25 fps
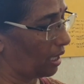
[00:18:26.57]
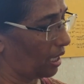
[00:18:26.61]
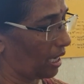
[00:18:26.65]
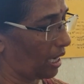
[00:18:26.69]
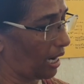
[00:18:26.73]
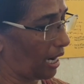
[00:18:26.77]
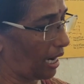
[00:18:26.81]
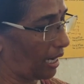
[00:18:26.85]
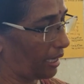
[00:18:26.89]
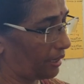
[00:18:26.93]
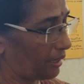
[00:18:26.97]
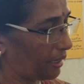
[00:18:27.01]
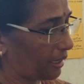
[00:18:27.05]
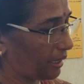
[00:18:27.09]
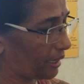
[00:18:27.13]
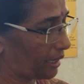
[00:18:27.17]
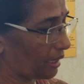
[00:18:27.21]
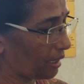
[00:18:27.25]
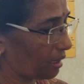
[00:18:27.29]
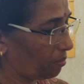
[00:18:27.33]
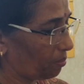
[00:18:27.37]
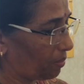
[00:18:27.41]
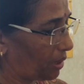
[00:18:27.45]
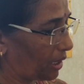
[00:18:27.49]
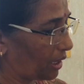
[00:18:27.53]
and
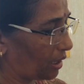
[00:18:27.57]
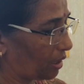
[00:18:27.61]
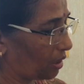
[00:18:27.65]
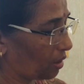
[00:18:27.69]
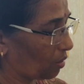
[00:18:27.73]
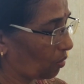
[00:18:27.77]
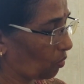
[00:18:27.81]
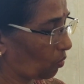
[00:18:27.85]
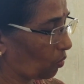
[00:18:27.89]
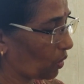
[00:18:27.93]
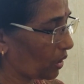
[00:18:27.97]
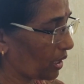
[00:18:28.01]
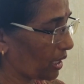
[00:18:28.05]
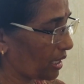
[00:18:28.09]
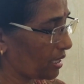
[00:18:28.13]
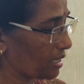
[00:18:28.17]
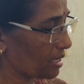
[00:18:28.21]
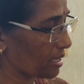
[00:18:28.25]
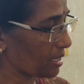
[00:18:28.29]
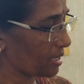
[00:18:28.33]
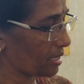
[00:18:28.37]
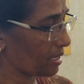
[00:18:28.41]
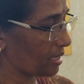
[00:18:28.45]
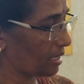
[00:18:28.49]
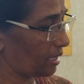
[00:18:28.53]
determine what
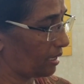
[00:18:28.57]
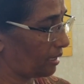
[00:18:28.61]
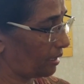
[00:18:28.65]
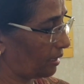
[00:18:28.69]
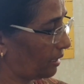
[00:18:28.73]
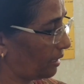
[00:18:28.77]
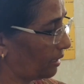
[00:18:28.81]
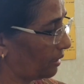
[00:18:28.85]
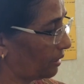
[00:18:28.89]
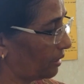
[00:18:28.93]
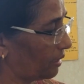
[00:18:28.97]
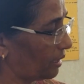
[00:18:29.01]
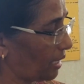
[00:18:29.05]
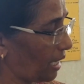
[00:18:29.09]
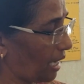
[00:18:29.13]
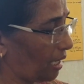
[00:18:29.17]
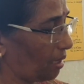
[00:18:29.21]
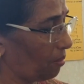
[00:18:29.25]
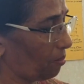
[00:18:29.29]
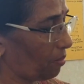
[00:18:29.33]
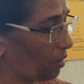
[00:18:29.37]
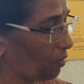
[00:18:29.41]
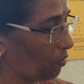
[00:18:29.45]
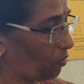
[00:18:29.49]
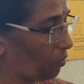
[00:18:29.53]
is the
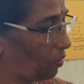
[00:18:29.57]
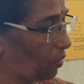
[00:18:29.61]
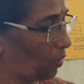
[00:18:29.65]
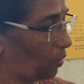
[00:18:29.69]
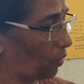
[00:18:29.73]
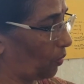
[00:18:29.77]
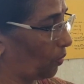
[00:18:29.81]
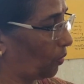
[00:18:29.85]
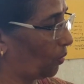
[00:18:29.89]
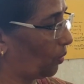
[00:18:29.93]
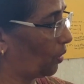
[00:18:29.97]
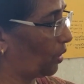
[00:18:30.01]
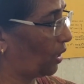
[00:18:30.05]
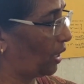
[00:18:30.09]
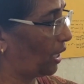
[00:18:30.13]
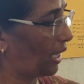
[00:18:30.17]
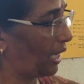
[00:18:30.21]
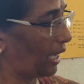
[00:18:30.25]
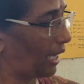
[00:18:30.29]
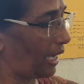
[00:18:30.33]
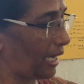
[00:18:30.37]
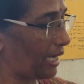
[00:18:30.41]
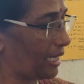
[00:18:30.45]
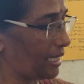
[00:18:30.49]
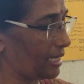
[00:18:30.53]
time of flow
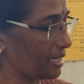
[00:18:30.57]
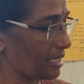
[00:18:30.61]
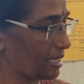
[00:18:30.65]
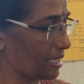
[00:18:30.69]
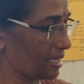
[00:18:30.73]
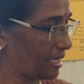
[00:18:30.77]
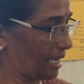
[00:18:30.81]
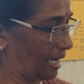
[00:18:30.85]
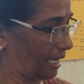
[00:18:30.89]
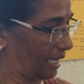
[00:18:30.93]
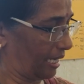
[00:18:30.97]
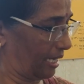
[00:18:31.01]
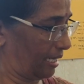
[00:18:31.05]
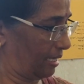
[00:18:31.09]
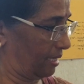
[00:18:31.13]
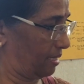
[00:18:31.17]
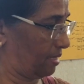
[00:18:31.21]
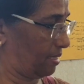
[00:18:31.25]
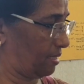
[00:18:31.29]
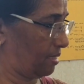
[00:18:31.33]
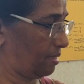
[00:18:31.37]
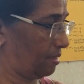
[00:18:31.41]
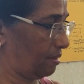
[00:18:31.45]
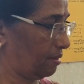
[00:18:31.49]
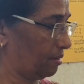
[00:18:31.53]
in
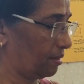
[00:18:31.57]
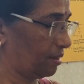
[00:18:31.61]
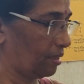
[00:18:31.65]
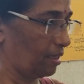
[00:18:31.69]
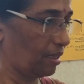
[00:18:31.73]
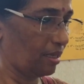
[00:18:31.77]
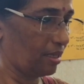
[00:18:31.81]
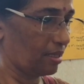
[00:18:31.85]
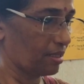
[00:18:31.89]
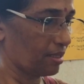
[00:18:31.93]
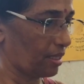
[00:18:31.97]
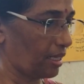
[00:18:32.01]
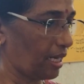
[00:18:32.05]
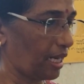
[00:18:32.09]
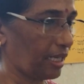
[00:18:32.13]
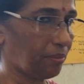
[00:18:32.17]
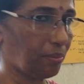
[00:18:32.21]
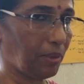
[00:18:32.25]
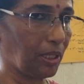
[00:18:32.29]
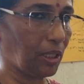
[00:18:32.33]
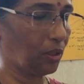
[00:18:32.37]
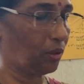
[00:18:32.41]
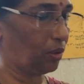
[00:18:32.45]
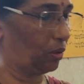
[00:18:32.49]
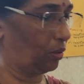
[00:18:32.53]
seconds. So let
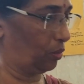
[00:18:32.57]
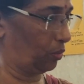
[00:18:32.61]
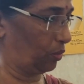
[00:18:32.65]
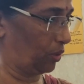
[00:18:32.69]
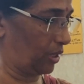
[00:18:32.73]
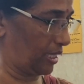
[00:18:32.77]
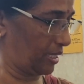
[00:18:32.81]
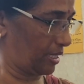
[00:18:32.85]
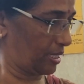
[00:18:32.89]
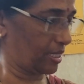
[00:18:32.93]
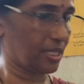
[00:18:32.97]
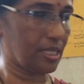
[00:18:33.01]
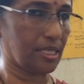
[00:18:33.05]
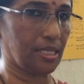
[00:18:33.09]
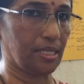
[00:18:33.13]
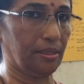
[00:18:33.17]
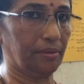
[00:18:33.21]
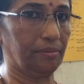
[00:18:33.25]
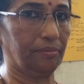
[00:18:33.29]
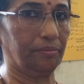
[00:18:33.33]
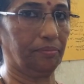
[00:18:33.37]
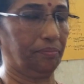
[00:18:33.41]
me do this.